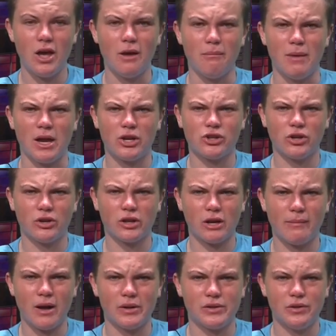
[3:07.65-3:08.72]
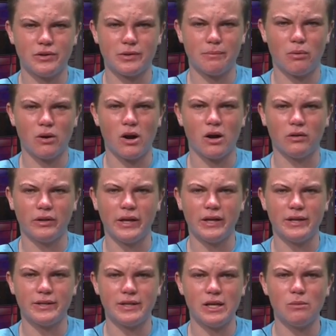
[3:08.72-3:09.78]
Make sure to come out to support our Lady
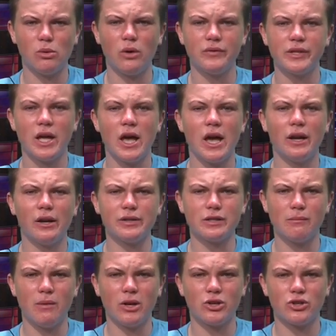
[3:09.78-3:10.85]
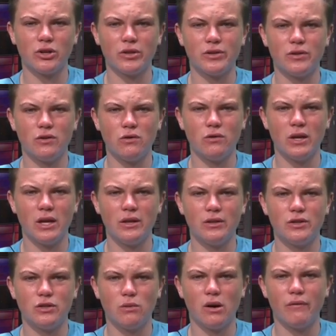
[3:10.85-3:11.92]
Sea Wolves and also make sure to tune in
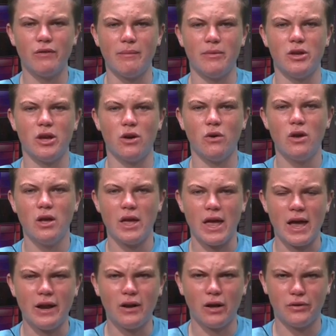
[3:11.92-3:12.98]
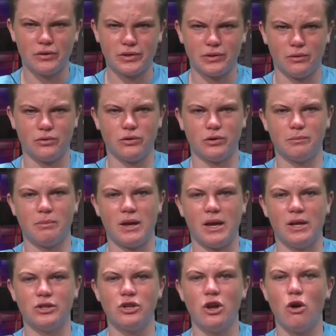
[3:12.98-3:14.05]
to our Vimeo and other socials
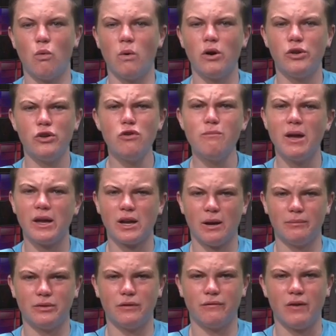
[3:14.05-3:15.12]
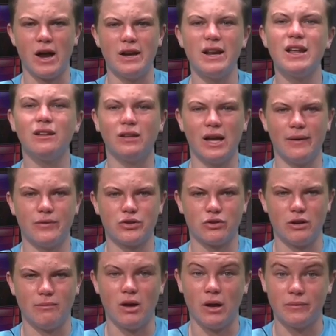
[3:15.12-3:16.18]
page where you may come to find a live
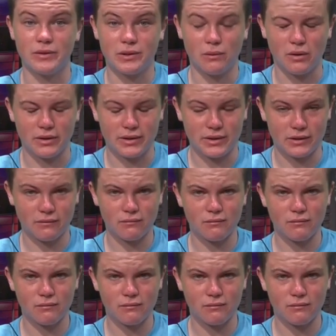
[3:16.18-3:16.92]
stream of sorts.